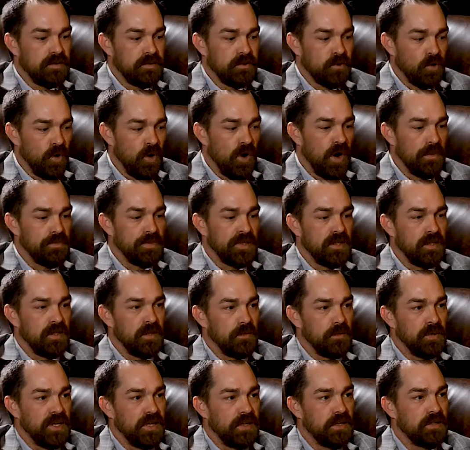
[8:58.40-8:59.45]
grow up a
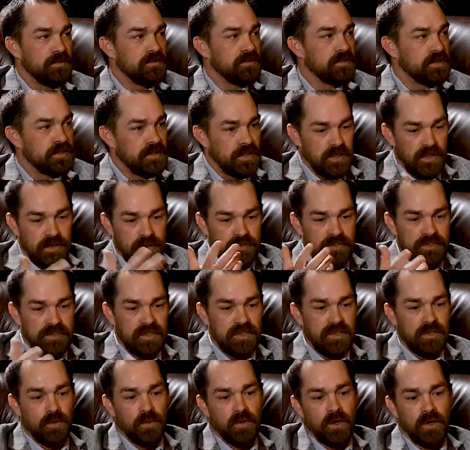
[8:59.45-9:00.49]
little bit, see
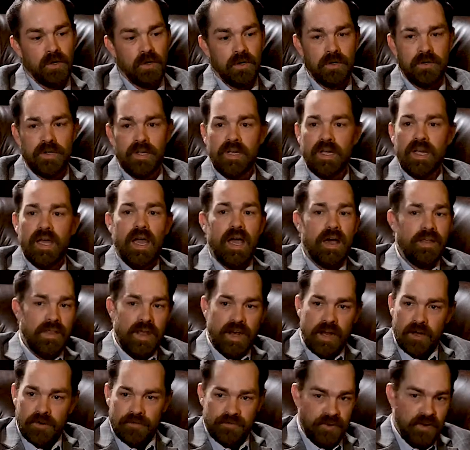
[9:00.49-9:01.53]
the world, and
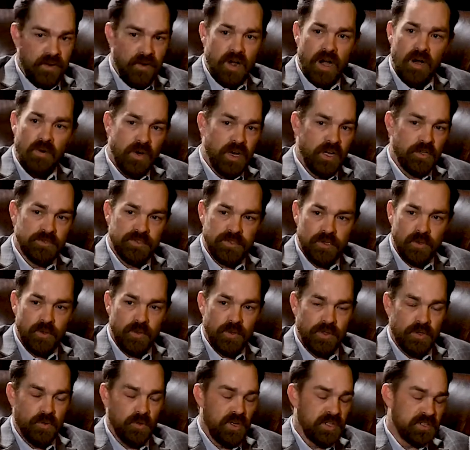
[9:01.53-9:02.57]
then I'd figure out what I was doing
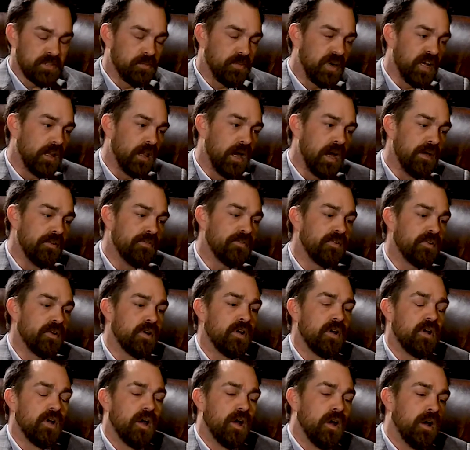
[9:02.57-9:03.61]
with the rest of my life.
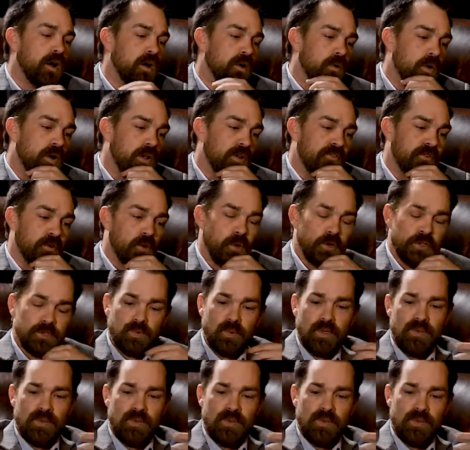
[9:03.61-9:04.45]
Well, of course,